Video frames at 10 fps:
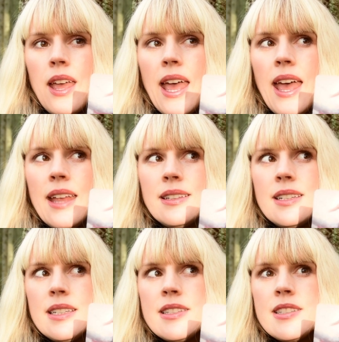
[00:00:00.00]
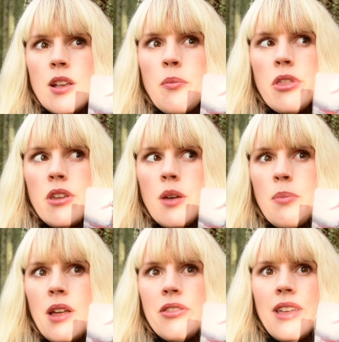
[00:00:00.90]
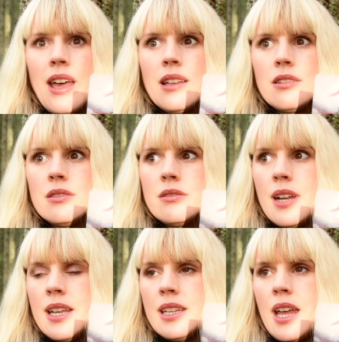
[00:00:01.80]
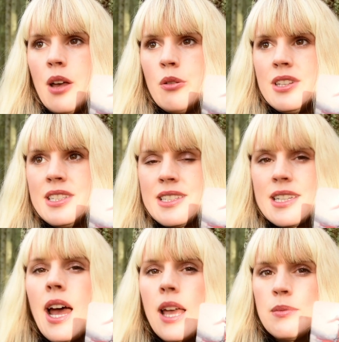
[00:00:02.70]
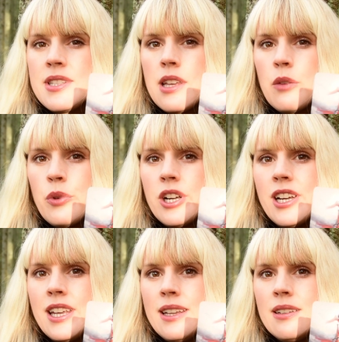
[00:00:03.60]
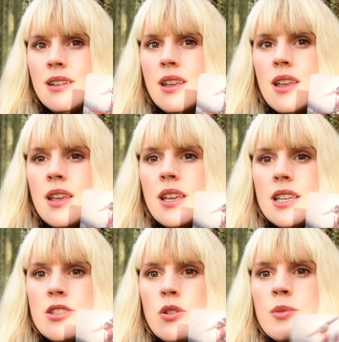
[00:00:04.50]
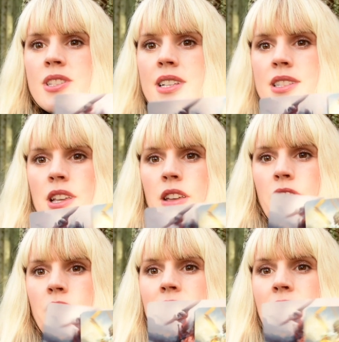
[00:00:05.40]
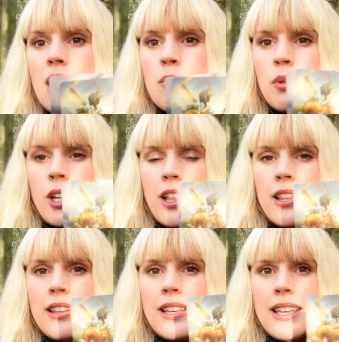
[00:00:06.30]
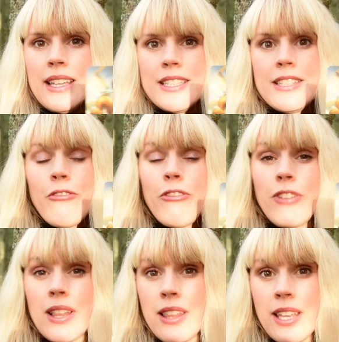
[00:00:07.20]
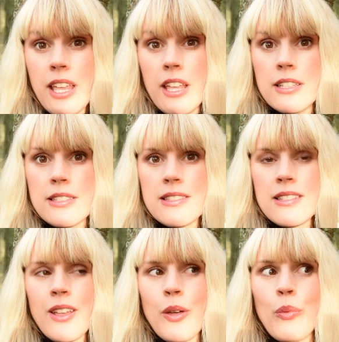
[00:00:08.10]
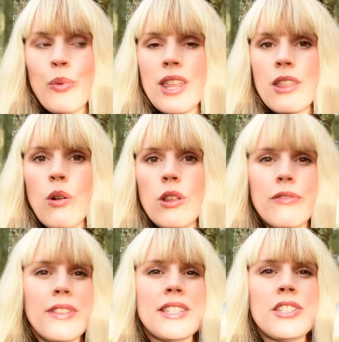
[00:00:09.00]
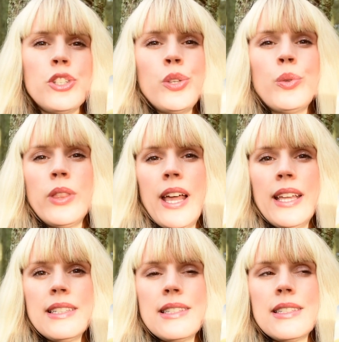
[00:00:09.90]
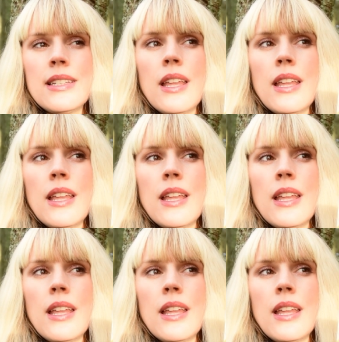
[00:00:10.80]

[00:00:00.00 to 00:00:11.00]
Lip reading: And it's something about that right now, these times that we're in. It's almost as if Gabriel is filling us with all of this new light.